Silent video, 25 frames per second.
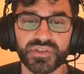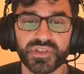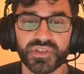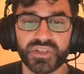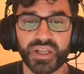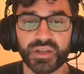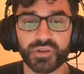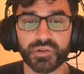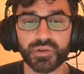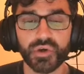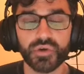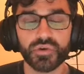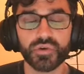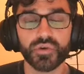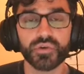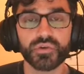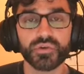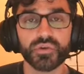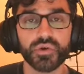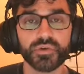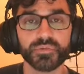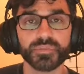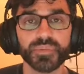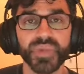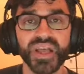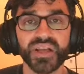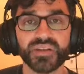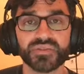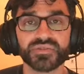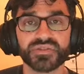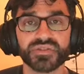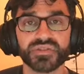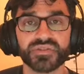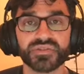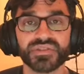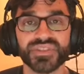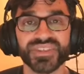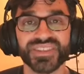Now, local load
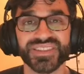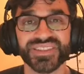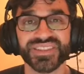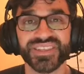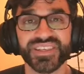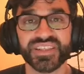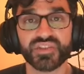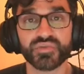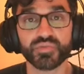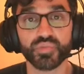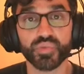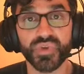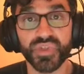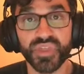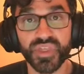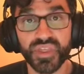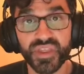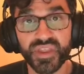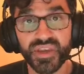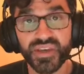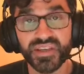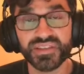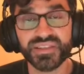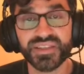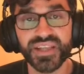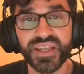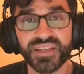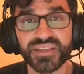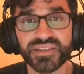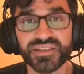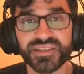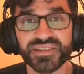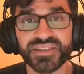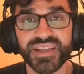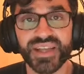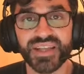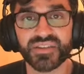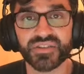balancers exist within a data
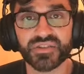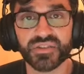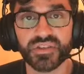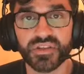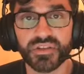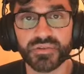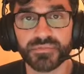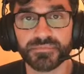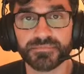center,